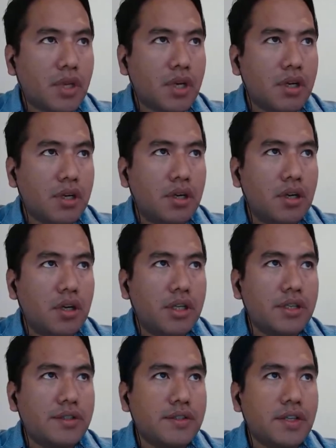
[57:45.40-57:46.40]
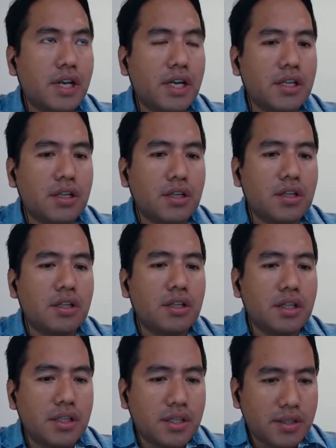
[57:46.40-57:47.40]
it's behavioral change, which is
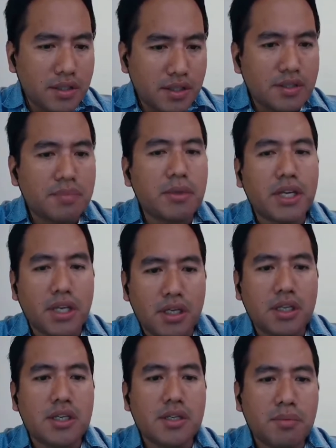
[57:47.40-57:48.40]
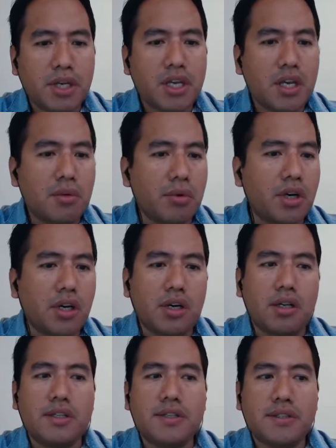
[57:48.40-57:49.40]
difficult. It's
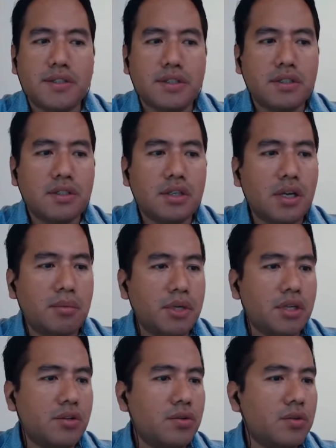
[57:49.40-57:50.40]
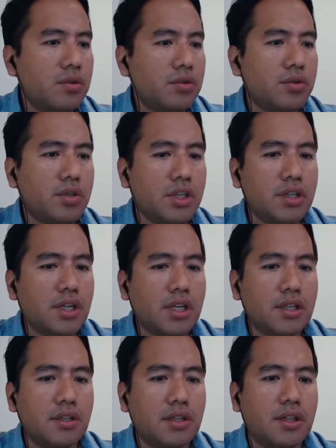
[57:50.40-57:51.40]
behavioral. It's I mean, you you need
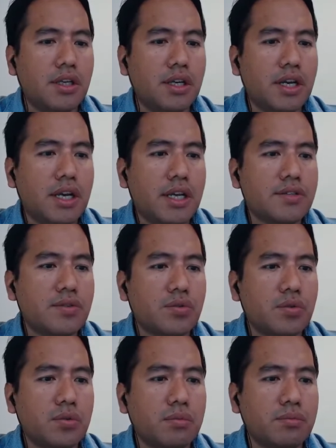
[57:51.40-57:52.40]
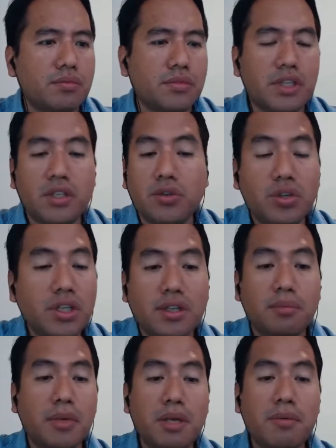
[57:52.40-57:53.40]
that the classroom. You
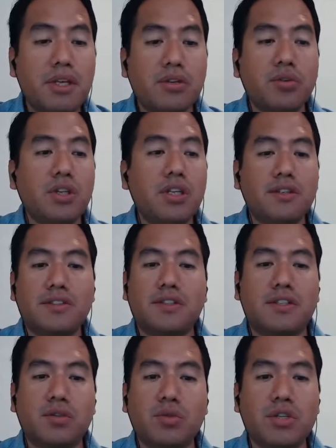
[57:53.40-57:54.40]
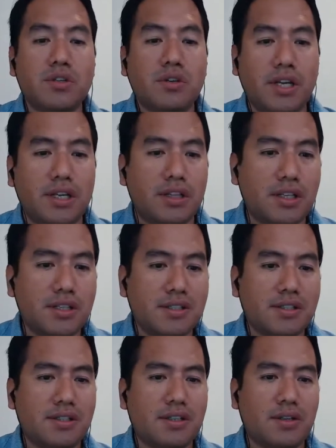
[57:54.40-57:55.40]
need maybe you need situation like
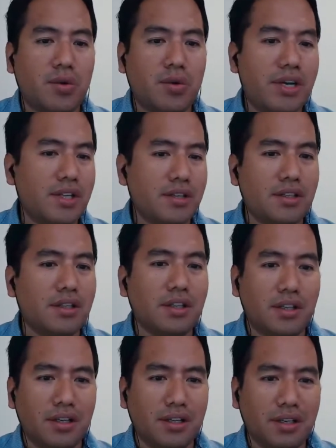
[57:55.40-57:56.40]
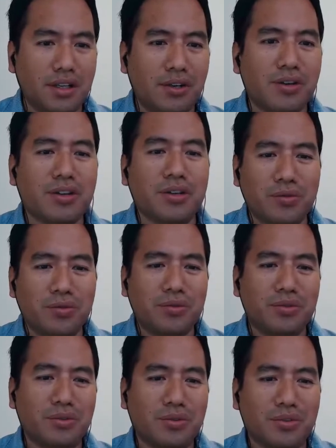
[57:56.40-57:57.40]
this quarantine in order
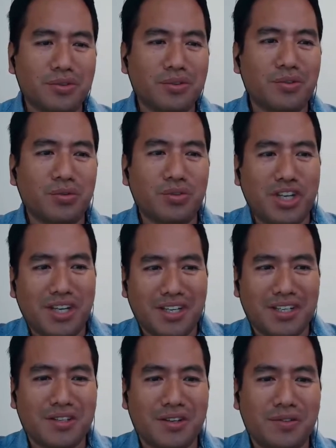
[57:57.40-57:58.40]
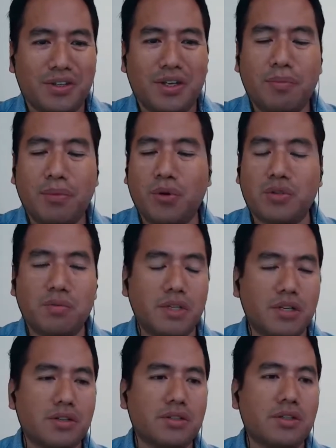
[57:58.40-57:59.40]
to to change of the approach
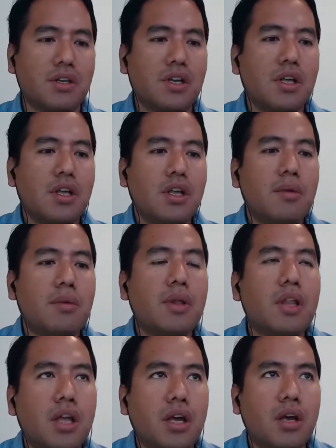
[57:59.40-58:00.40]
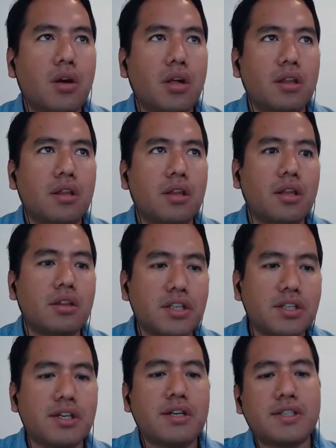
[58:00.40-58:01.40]
because uh, teachers